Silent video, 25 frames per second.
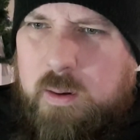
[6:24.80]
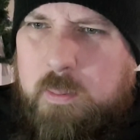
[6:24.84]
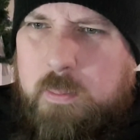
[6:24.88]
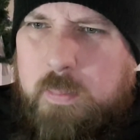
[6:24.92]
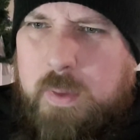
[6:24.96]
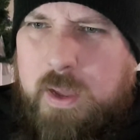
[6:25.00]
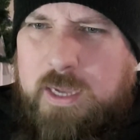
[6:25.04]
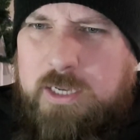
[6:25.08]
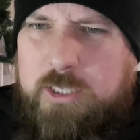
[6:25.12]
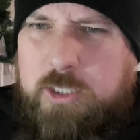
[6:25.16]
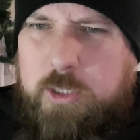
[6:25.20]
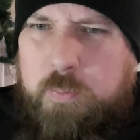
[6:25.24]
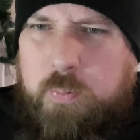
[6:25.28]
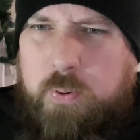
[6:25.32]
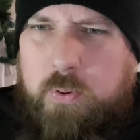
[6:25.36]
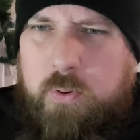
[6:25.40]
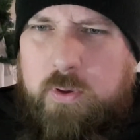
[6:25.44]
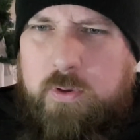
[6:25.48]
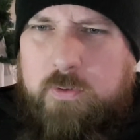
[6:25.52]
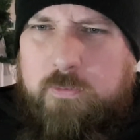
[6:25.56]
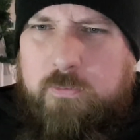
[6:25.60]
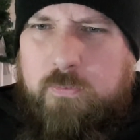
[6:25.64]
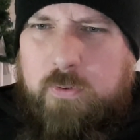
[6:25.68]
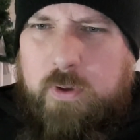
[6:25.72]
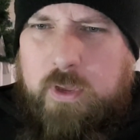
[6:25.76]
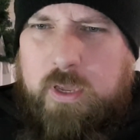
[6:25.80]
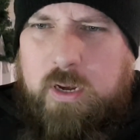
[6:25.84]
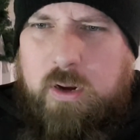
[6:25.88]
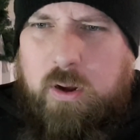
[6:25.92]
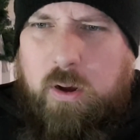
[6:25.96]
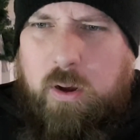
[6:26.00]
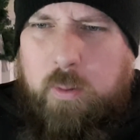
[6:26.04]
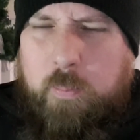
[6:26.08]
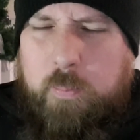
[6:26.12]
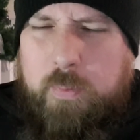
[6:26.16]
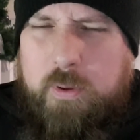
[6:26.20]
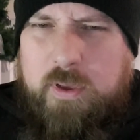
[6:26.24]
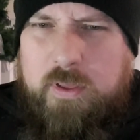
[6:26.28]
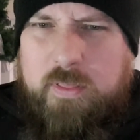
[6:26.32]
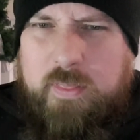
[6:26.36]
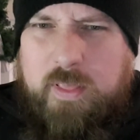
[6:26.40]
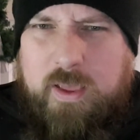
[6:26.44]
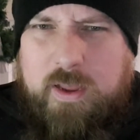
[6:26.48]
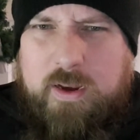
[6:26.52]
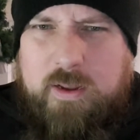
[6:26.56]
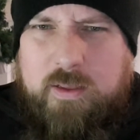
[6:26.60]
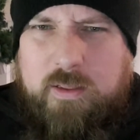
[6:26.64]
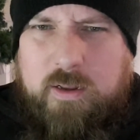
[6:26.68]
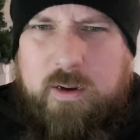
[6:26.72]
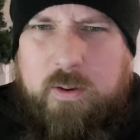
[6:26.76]
major point of freaking heartburn
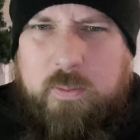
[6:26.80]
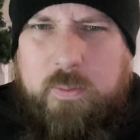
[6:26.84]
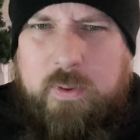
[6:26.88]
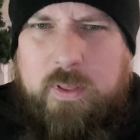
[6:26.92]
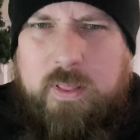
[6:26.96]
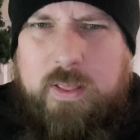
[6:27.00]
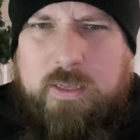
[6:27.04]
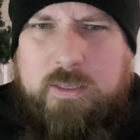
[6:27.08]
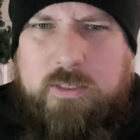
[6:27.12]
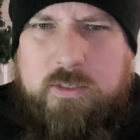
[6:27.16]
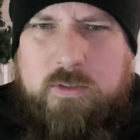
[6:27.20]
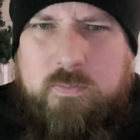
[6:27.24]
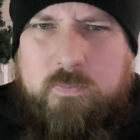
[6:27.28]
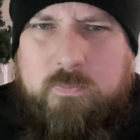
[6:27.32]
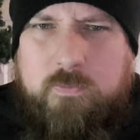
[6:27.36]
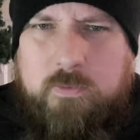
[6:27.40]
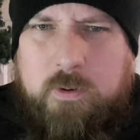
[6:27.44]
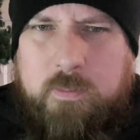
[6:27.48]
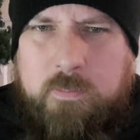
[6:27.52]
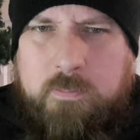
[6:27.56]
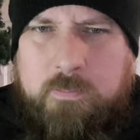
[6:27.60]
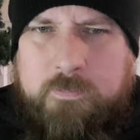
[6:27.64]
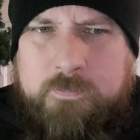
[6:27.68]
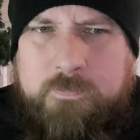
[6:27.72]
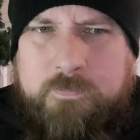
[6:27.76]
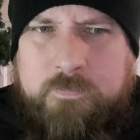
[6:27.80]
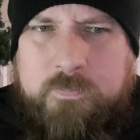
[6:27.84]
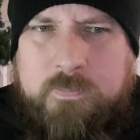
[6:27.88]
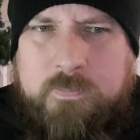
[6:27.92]
then. I don't know where that's come from.